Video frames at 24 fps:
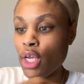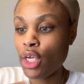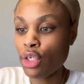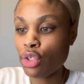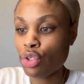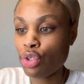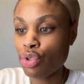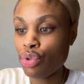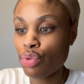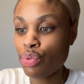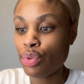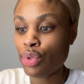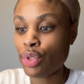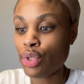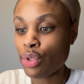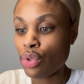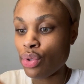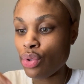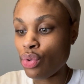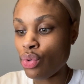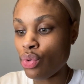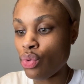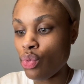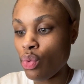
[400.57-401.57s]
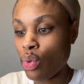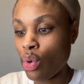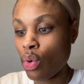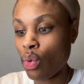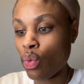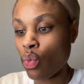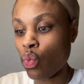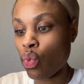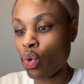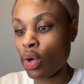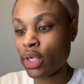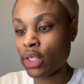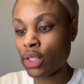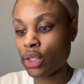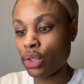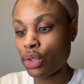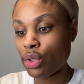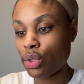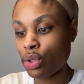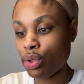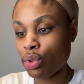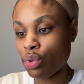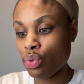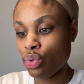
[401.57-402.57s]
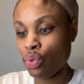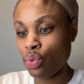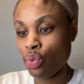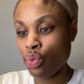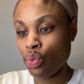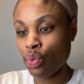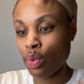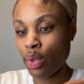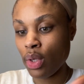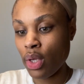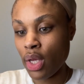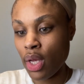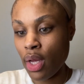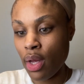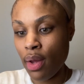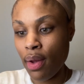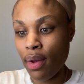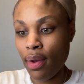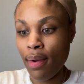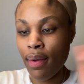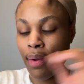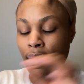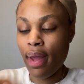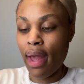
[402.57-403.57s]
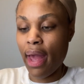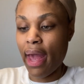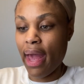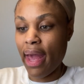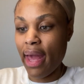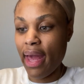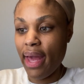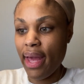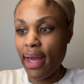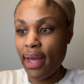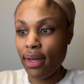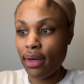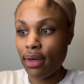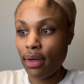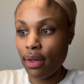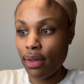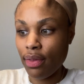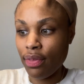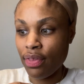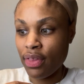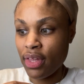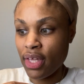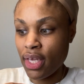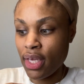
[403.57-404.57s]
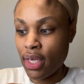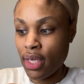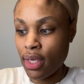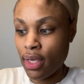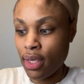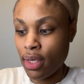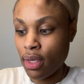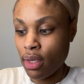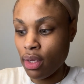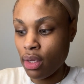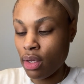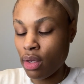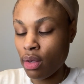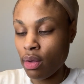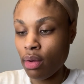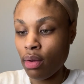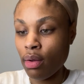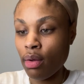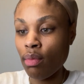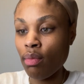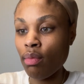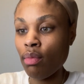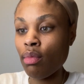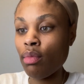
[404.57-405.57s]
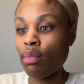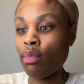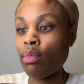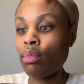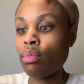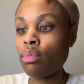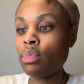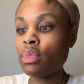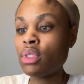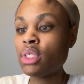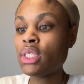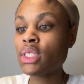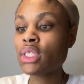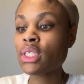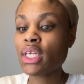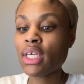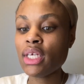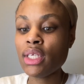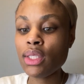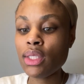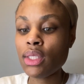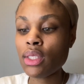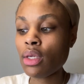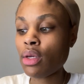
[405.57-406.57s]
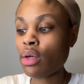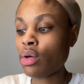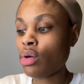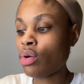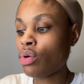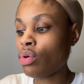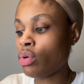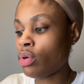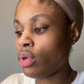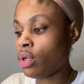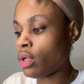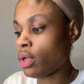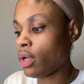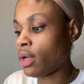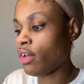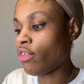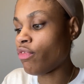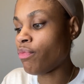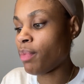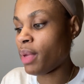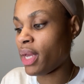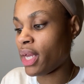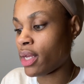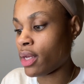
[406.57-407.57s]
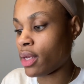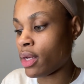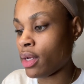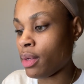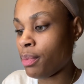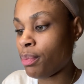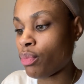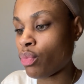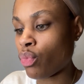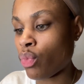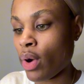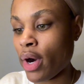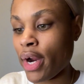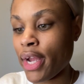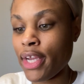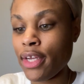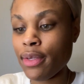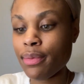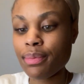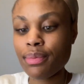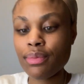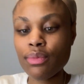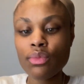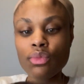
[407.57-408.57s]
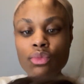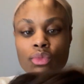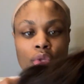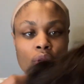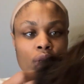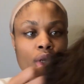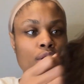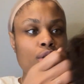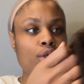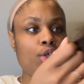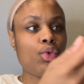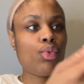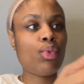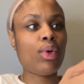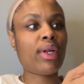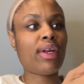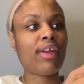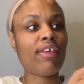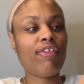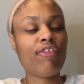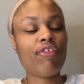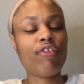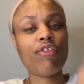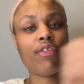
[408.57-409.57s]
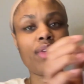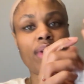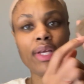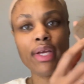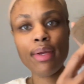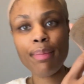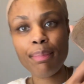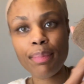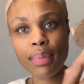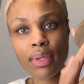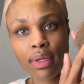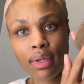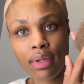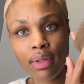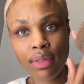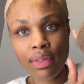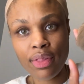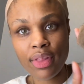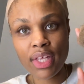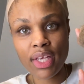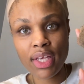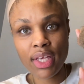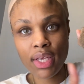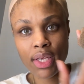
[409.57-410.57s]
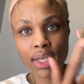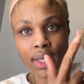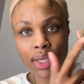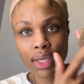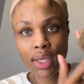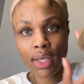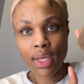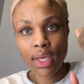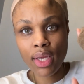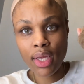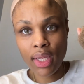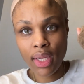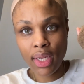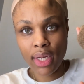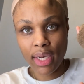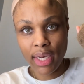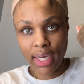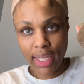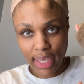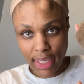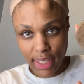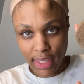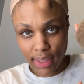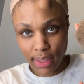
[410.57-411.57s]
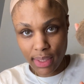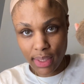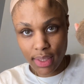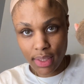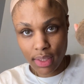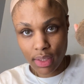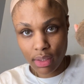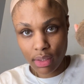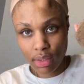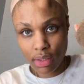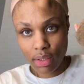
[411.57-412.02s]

you do want to add the skin tone of makeup, right? You want to flip the lace